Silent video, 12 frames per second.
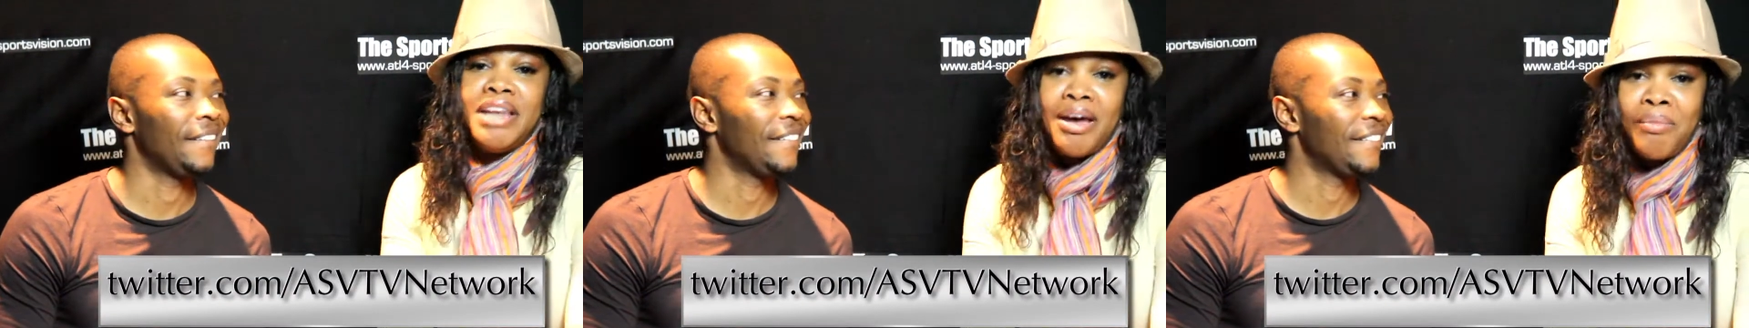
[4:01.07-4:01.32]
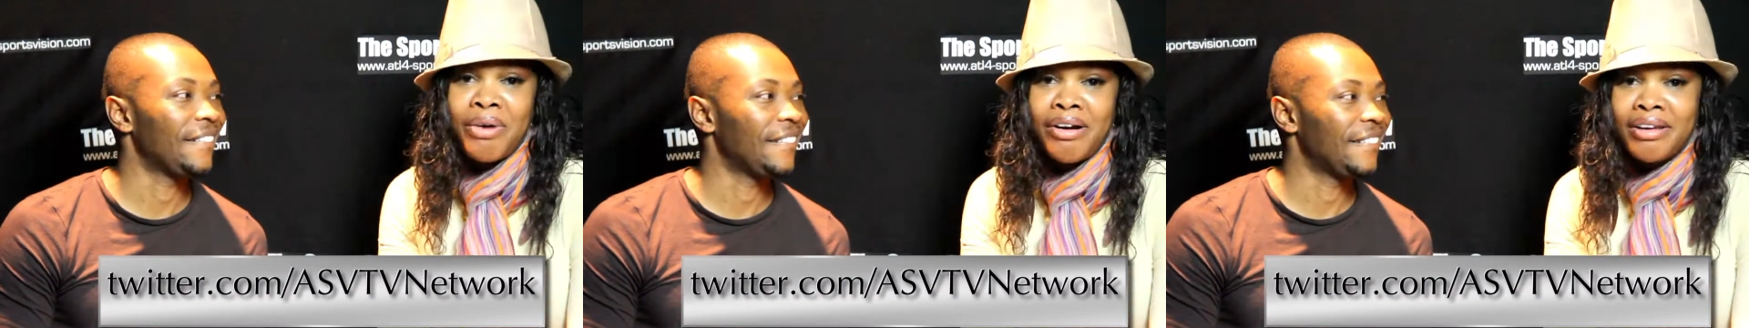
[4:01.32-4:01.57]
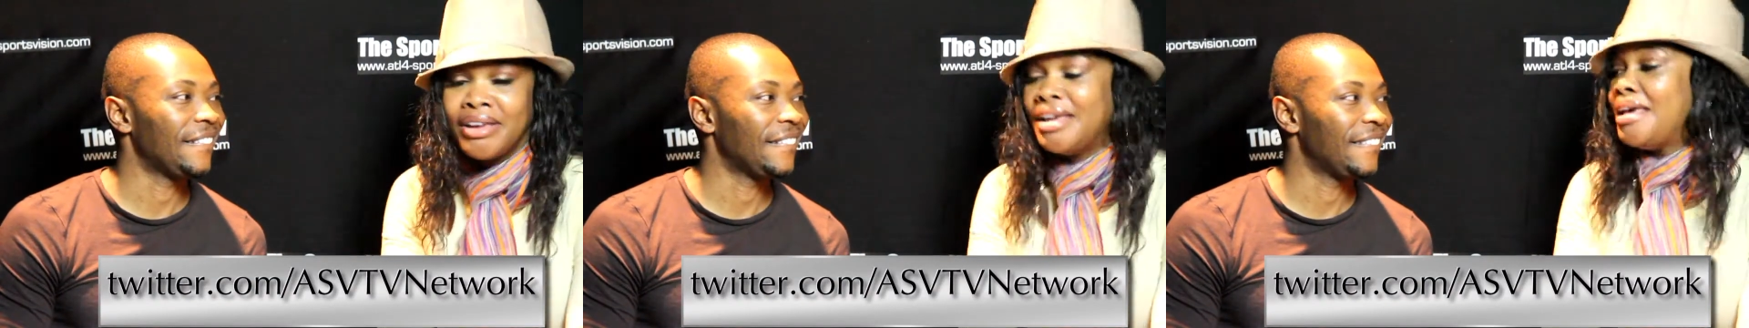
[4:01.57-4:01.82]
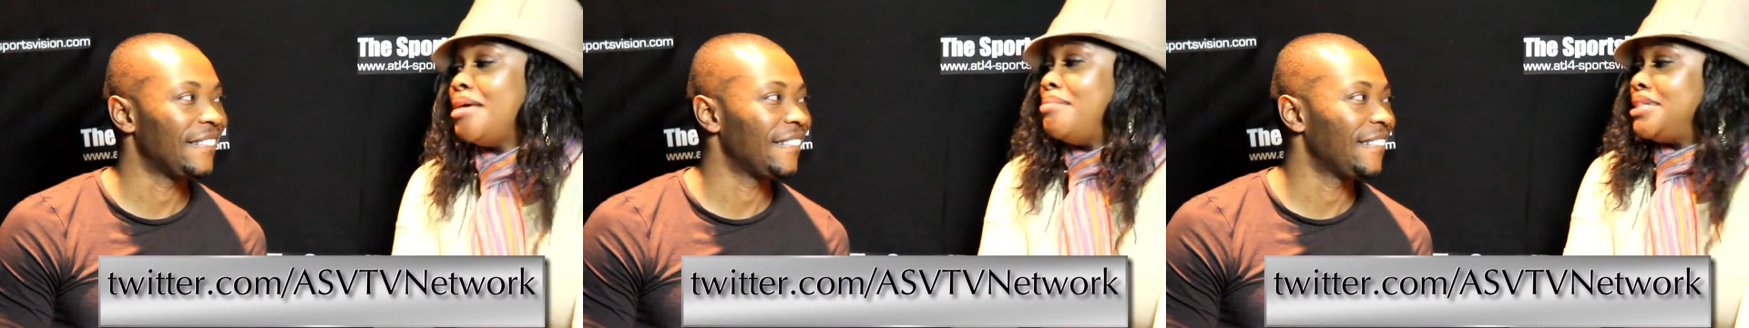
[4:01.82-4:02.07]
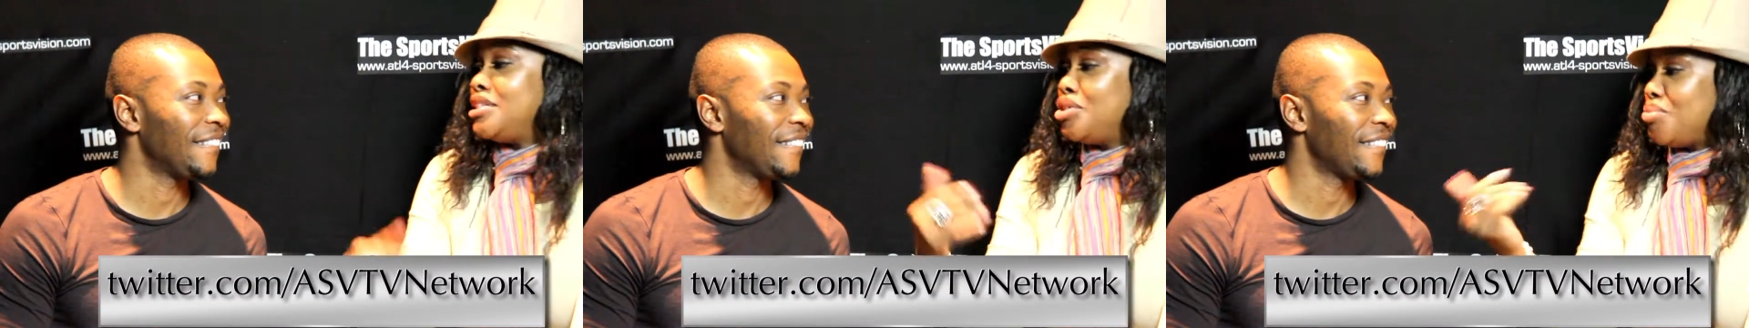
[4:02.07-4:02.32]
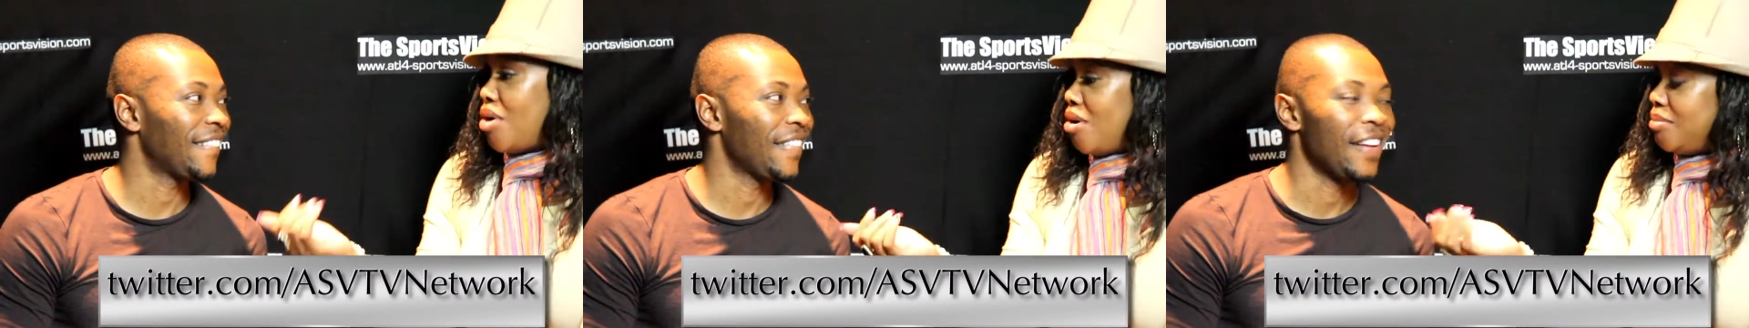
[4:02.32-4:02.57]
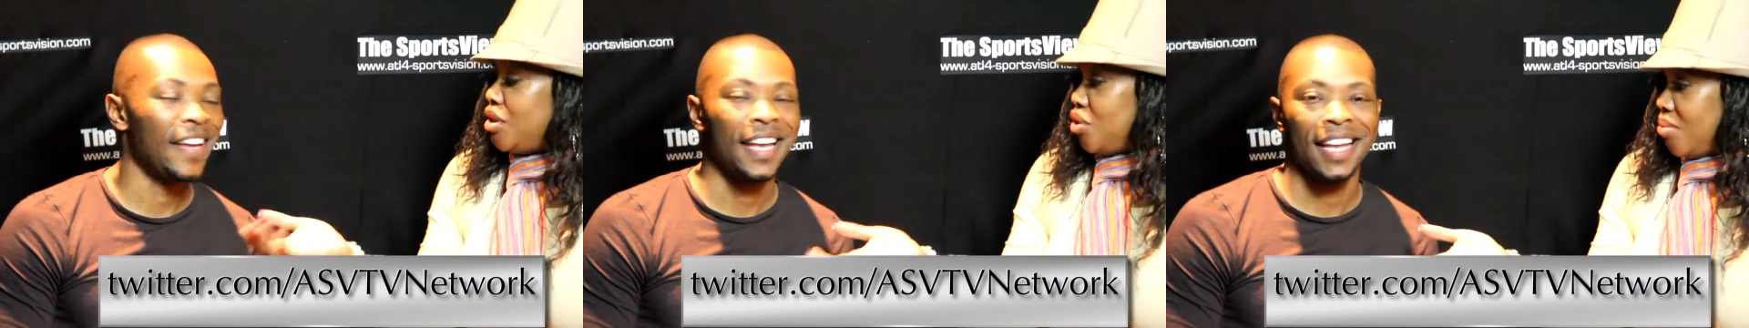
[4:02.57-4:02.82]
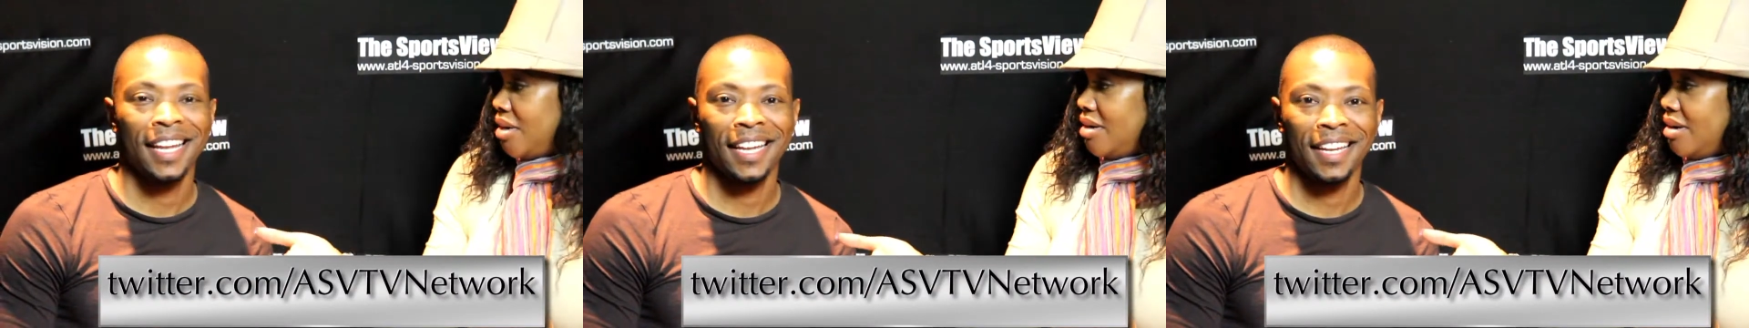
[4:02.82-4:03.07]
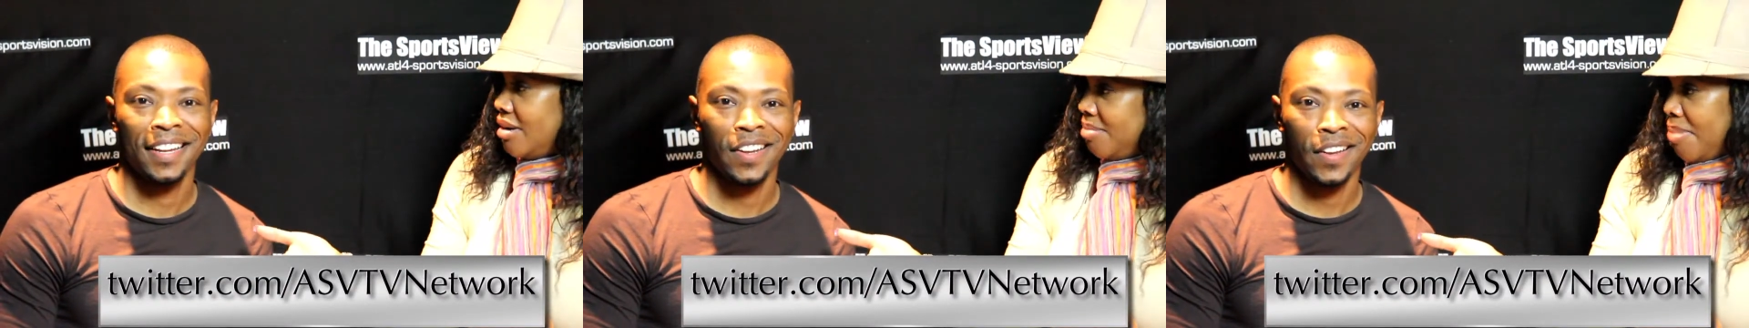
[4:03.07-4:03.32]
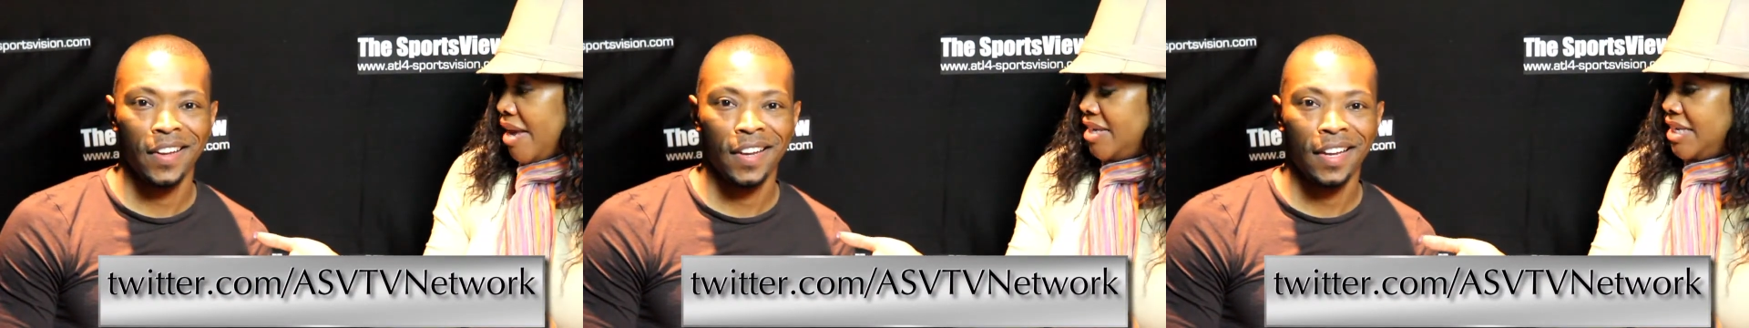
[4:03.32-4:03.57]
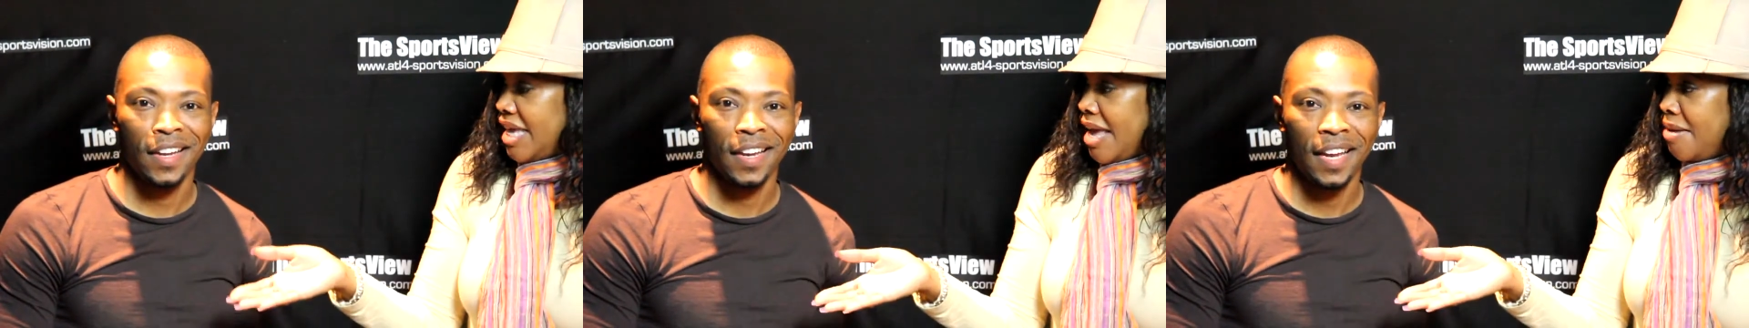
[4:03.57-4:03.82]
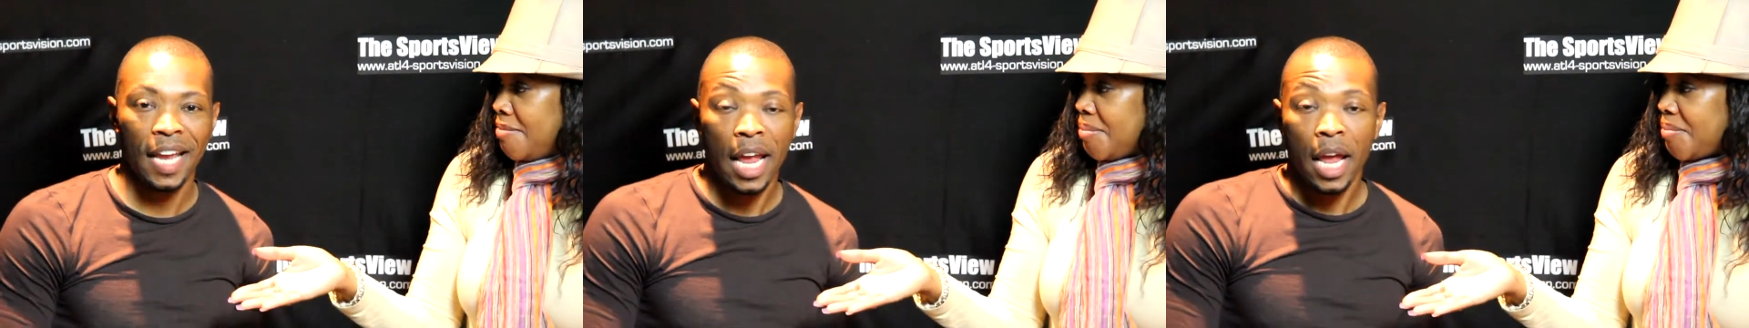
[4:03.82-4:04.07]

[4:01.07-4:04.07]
Speaker 1: Network. Mr. Jerome, your Twitter page again?